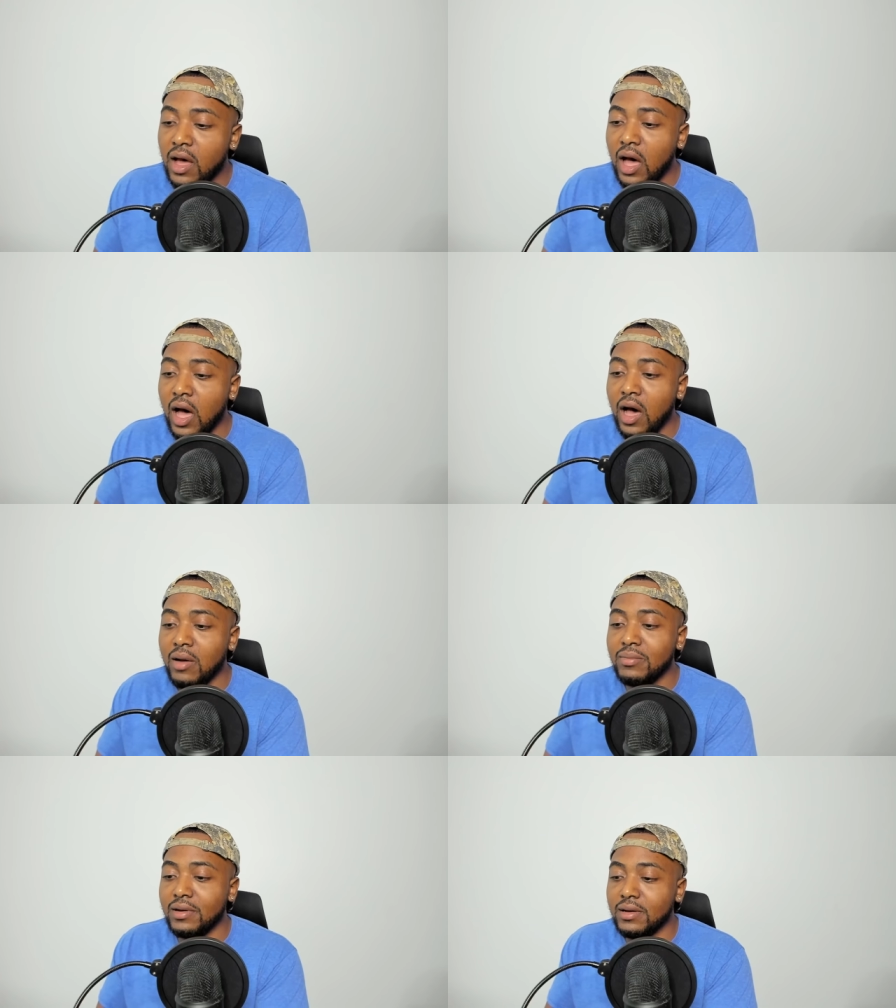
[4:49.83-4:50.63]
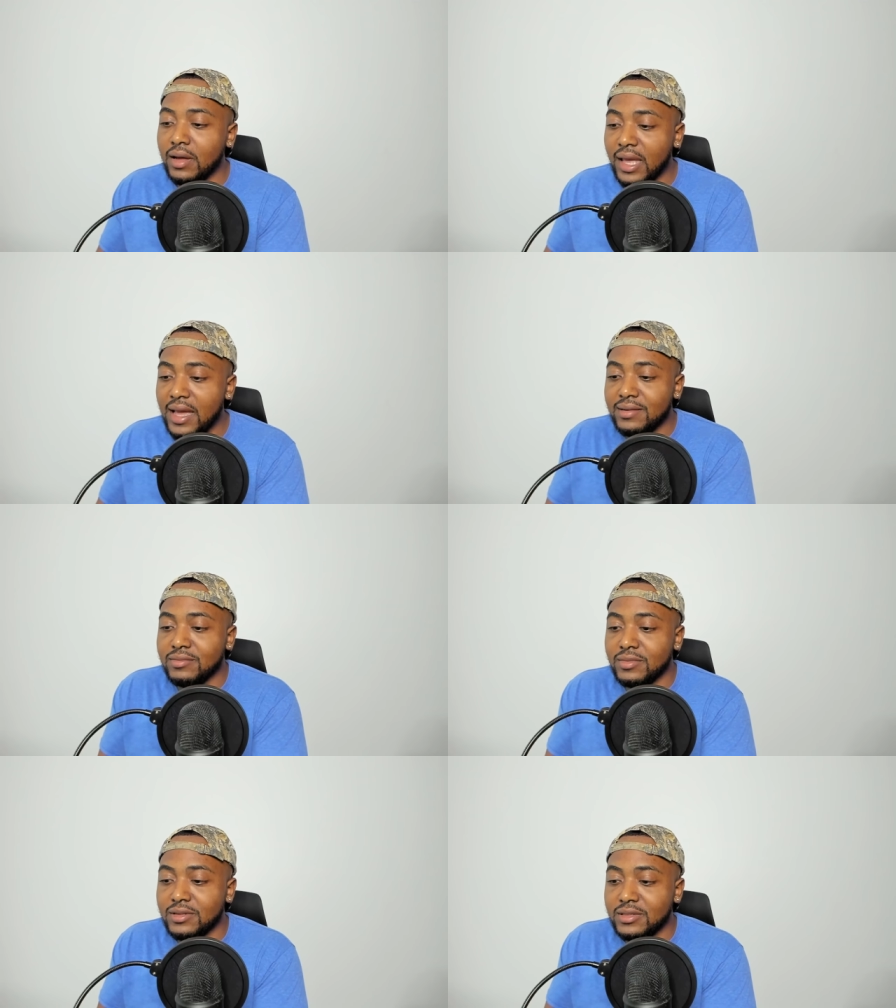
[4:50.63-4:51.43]
uh, again,
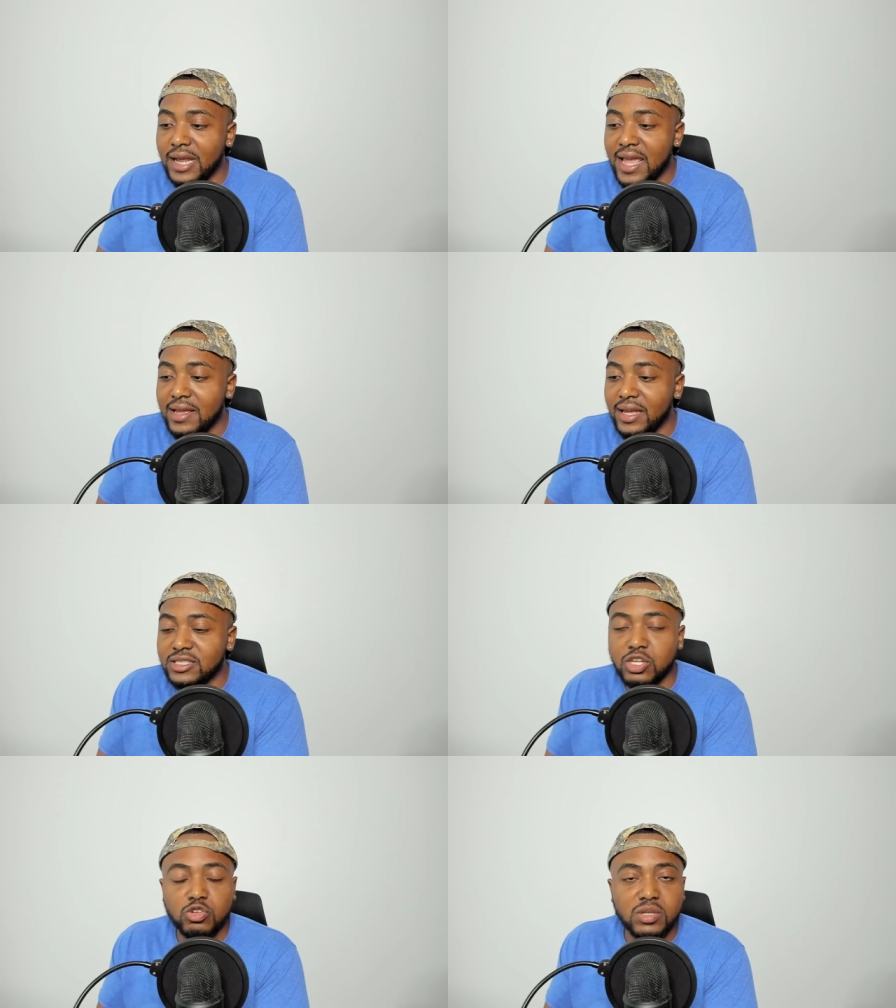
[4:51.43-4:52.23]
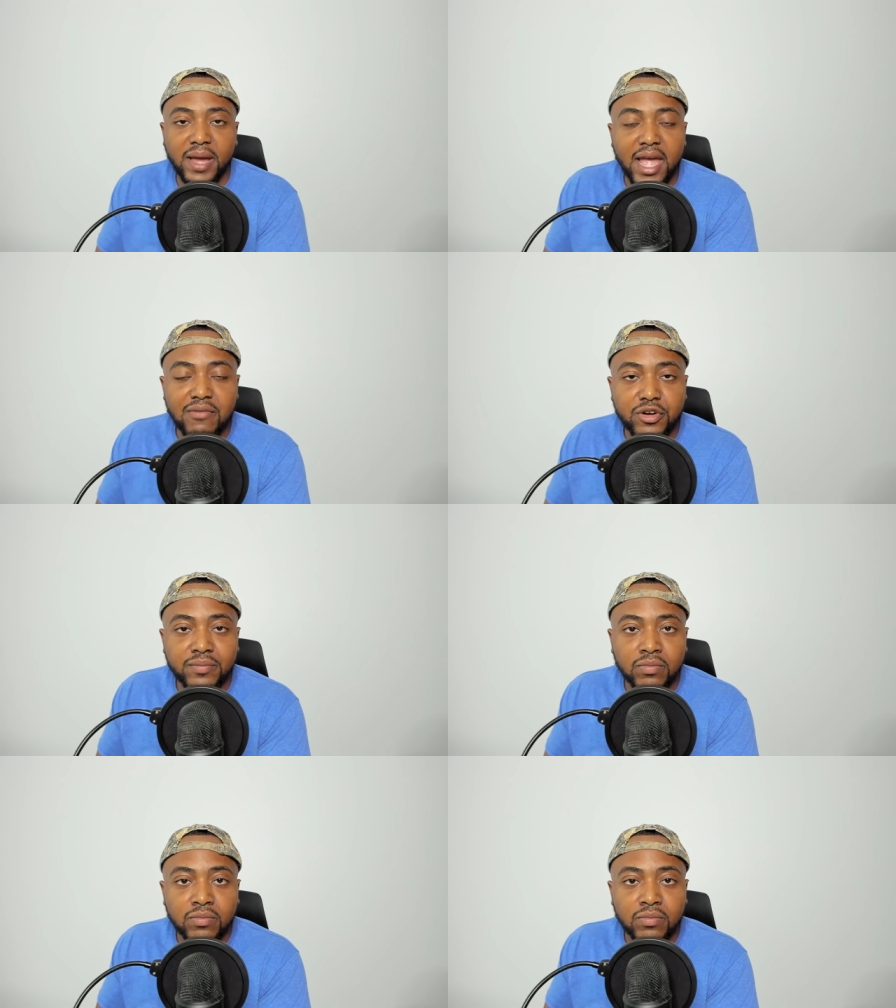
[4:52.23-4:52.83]
they excused the behavior,